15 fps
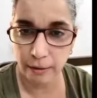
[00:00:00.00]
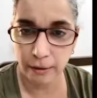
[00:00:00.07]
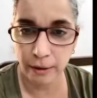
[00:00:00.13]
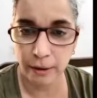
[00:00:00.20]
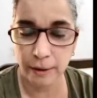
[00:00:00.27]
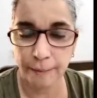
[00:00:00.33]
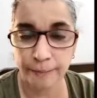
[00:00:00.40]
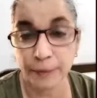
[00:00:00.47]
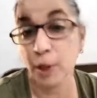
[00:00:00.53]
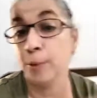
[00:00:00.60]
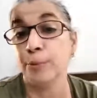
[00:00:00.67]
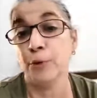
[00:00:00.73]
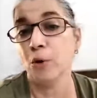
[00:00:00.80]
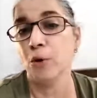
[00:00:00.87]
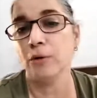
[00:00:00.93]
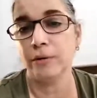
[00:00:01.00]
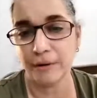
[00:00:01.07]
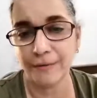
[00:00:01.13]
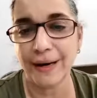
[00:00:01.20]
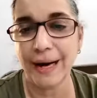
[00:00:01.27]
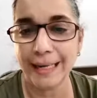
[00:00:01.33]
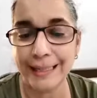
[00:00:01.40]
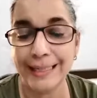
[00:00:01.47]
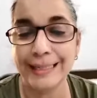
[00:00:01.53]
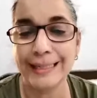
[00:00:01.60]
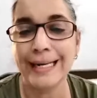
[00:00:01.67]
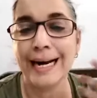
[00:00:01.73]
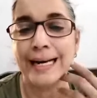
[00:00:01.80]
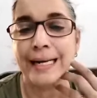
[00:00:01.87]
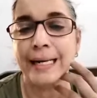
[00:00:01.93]
abroad if I
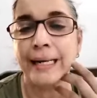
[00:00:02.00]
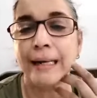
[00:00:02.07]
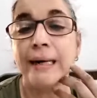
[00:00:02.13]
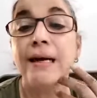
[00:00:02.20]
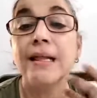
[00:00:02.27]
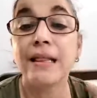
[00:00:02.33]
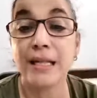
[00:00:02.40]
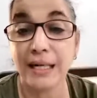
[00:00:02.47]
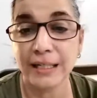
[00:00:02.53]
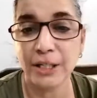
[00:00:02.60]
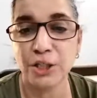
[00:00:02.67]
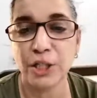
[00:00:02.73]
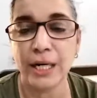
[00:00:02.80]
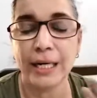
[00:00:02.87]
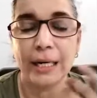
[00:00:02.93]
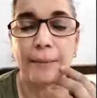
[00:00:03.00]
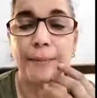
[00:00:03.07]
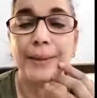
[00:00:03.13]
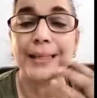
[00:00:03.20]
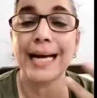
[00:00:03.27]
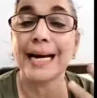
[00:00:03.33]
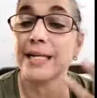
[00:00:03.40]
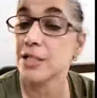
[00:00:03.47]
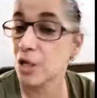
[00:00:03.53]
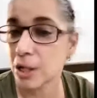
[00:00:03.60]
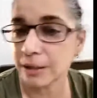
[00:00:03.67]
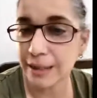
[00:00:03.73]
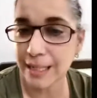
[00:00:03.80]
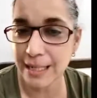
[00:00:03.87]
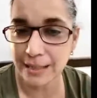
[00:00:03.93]
needed any theater training, but that is
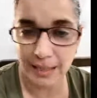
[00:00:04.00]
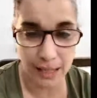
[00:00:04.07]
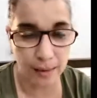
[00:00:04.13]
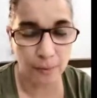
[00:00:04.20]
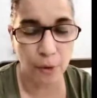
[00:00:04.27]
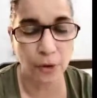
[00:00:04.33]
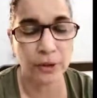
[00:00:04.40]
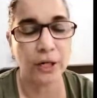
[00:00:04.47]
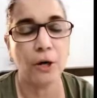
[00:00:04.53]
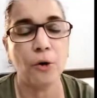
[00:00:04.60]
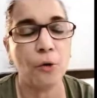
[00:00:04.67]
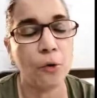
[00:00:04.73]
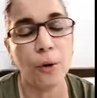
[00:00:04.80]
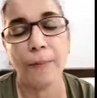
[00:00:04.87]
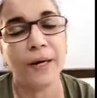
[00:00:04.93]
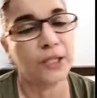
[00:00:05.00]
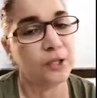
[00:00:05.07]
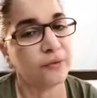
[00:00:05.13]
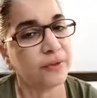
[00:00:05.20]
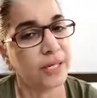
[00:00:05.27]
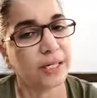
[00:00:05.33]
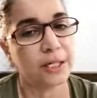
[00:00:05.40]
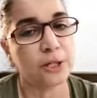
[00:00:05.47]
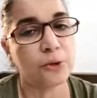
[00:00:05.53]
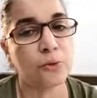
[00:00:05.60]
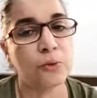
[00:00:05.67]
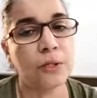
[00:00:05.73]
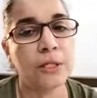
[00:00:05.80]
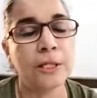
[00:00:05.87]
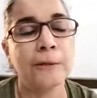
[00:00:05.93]
not the case anymore. There are a whole bunch of theater
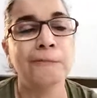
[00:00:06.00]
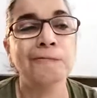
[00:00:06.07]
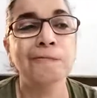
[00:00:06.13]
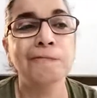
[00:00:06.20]
schools.